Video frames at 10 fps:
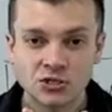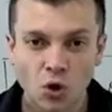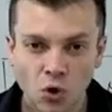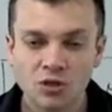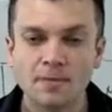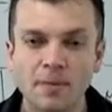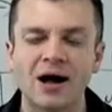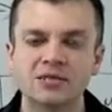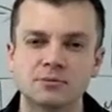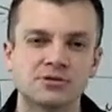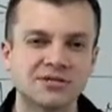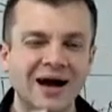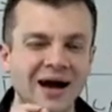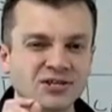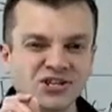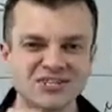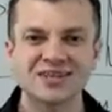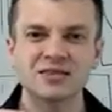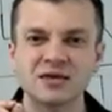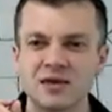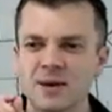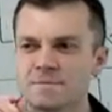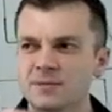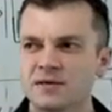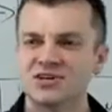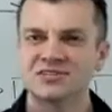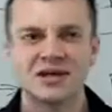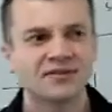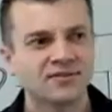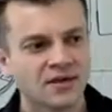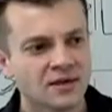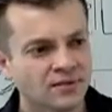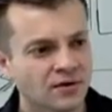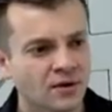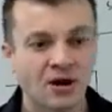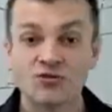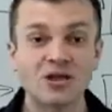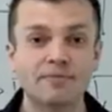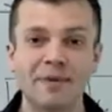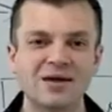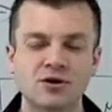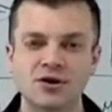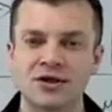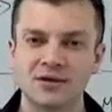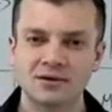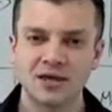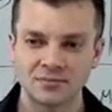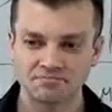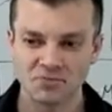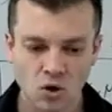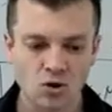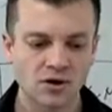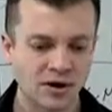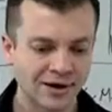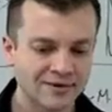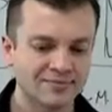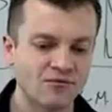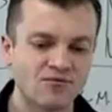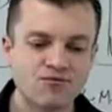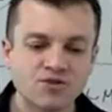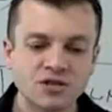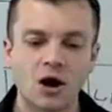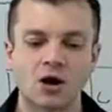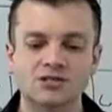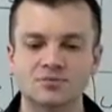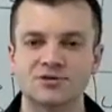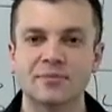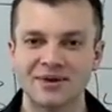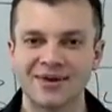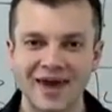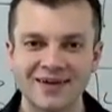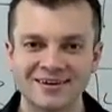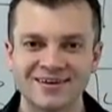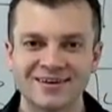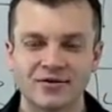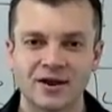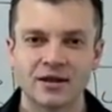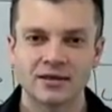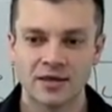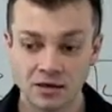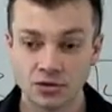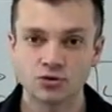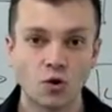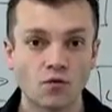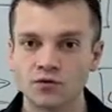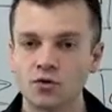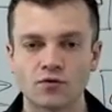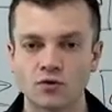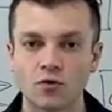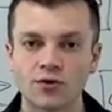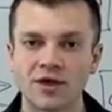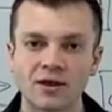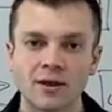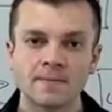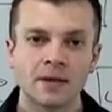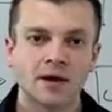totally possible. See, just like a great baker can cook a really awesome, yummy cake, right? And he can do it over and over and over again.